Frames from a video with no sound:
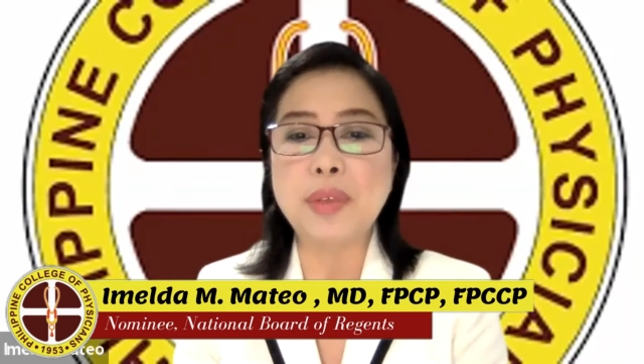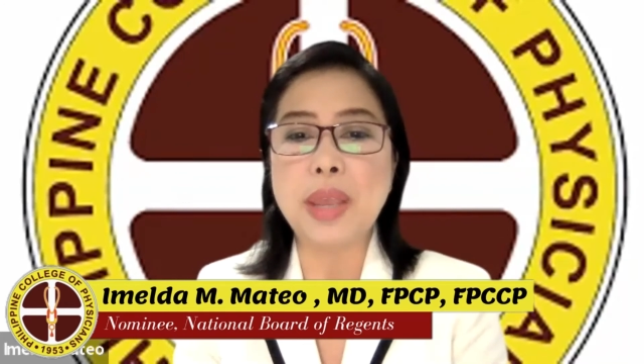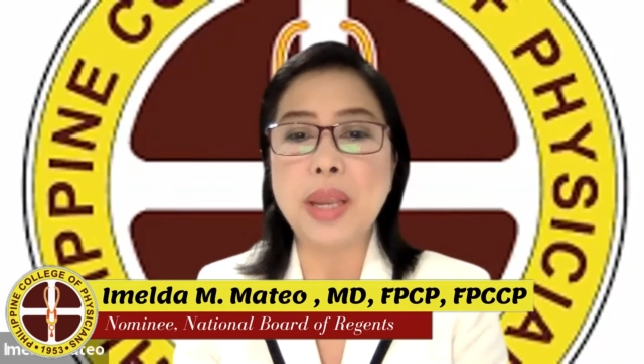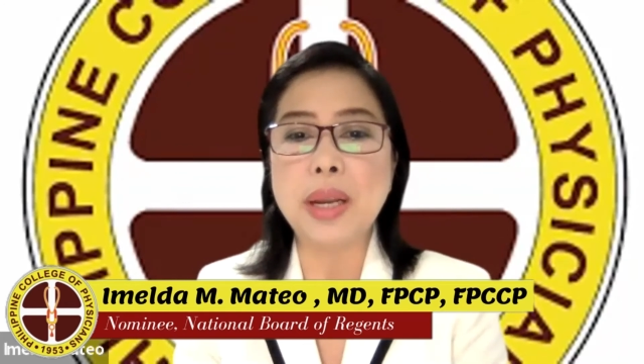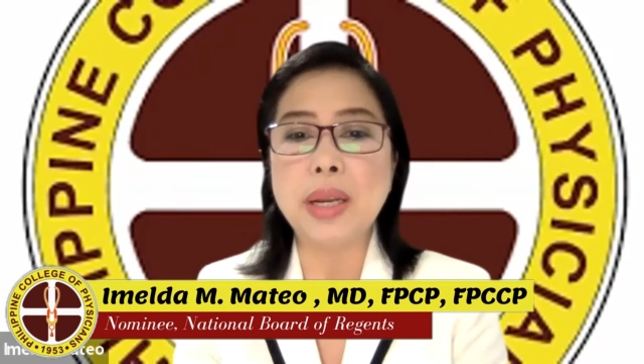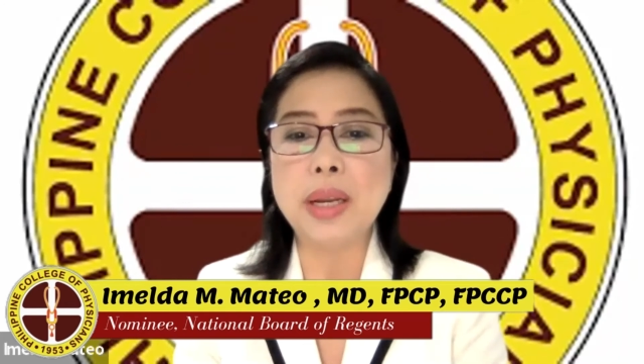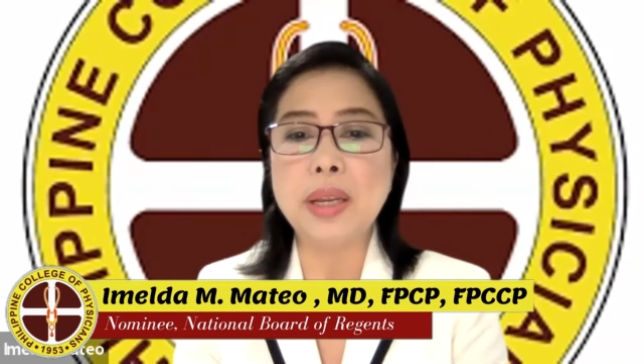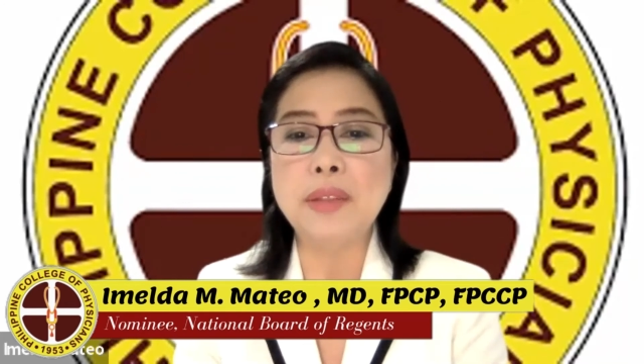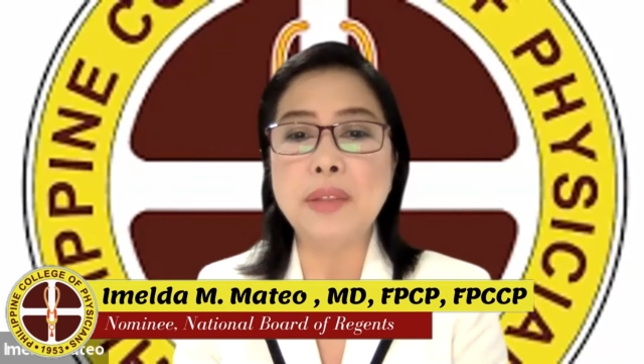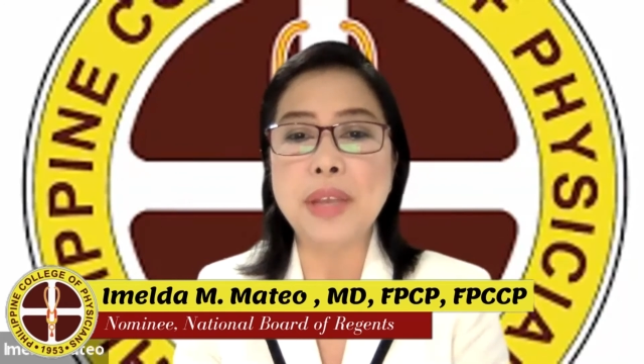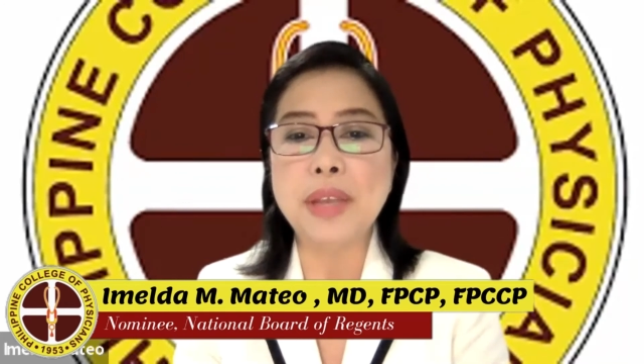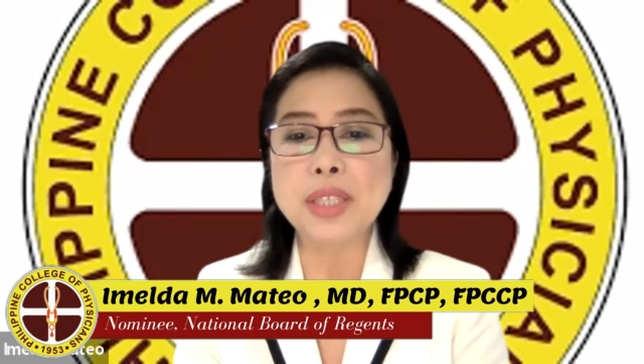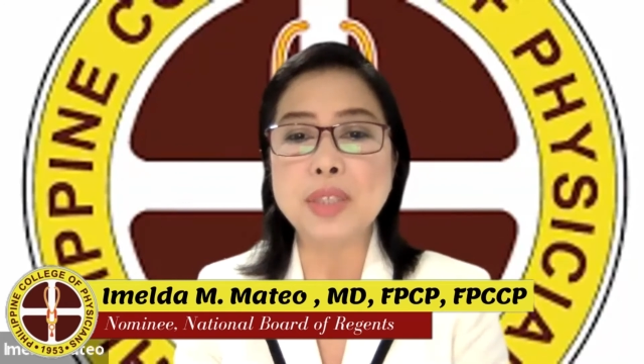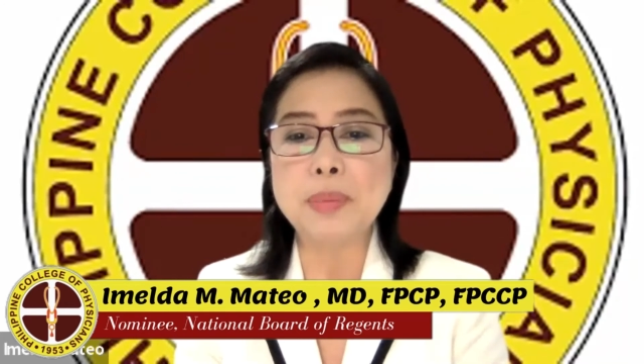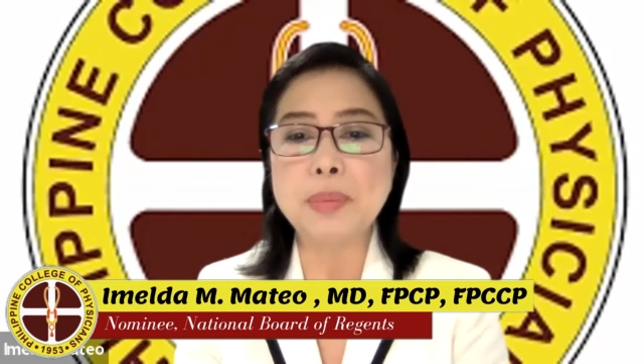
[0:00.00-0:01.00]
care,
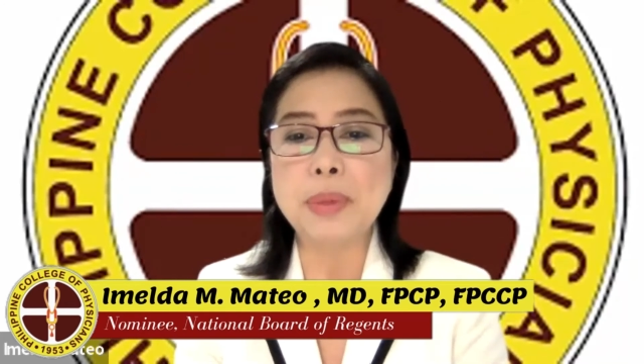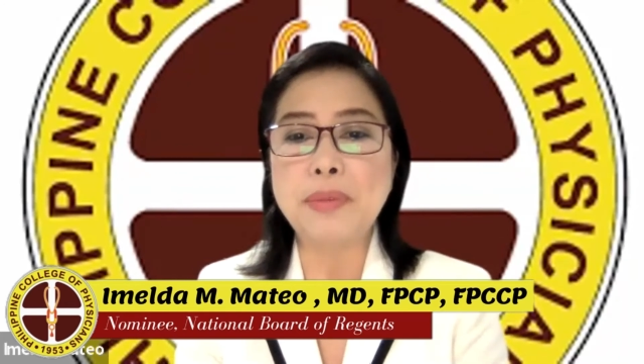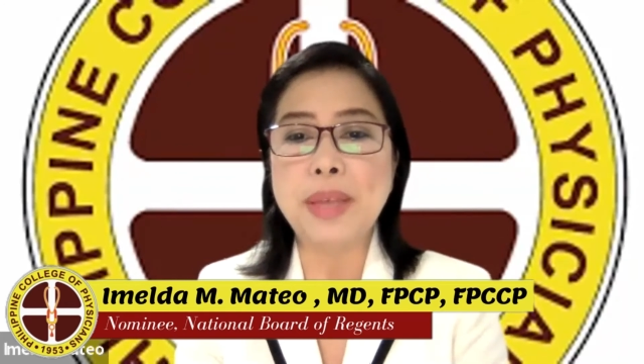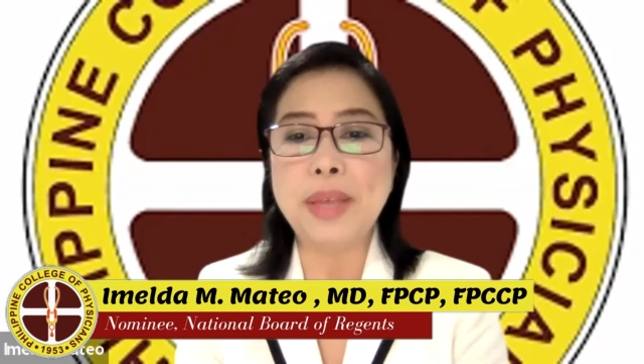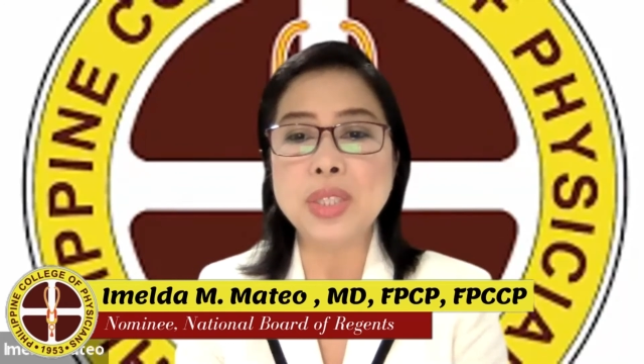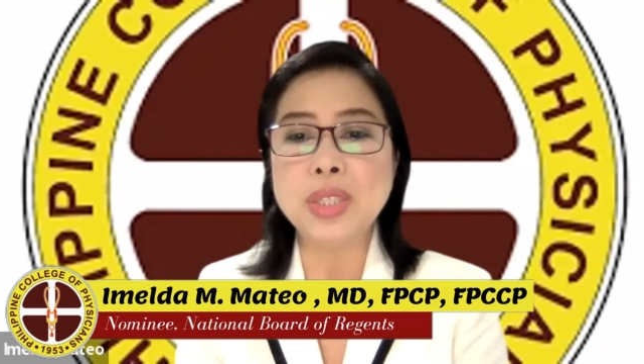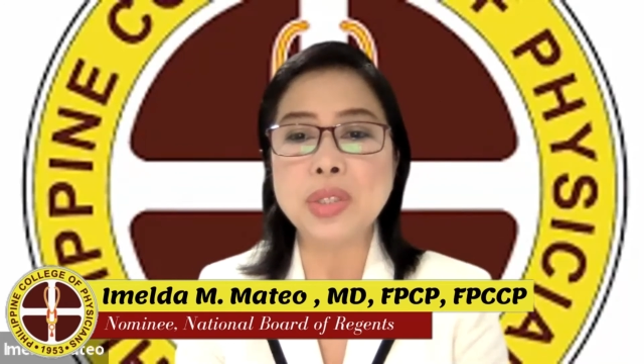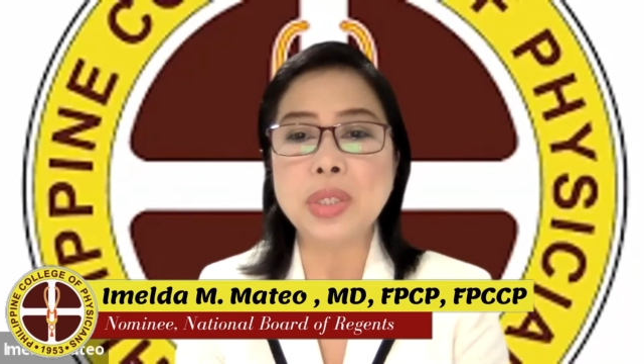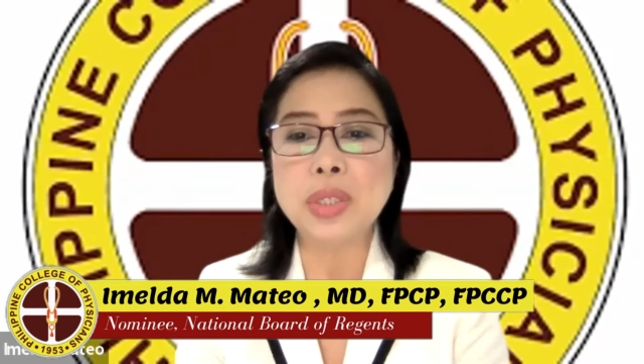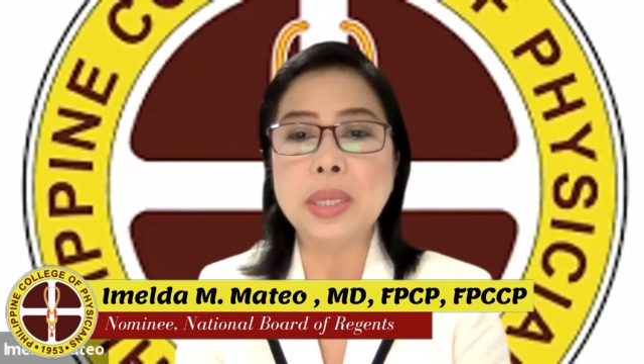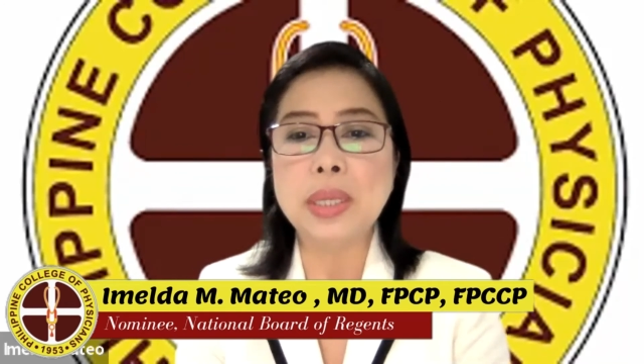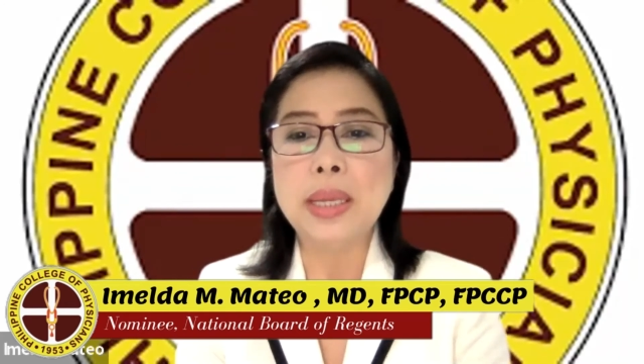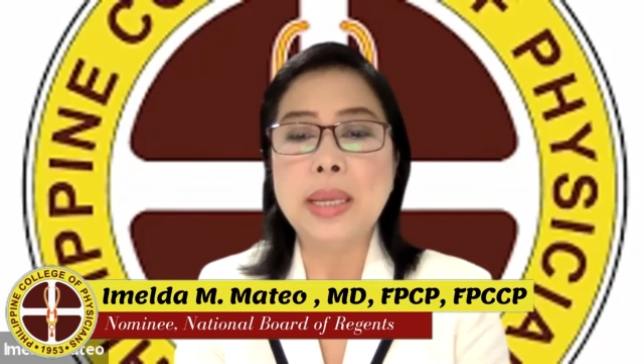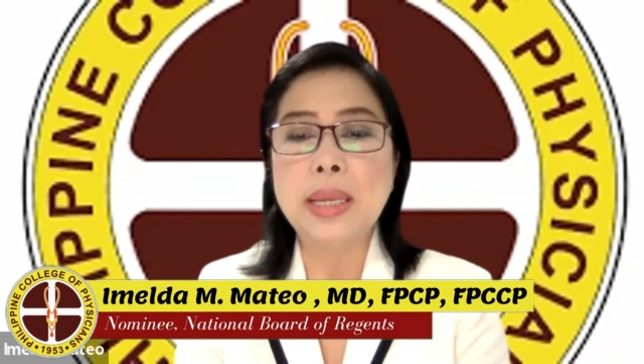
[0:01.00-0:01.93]
infection prevention,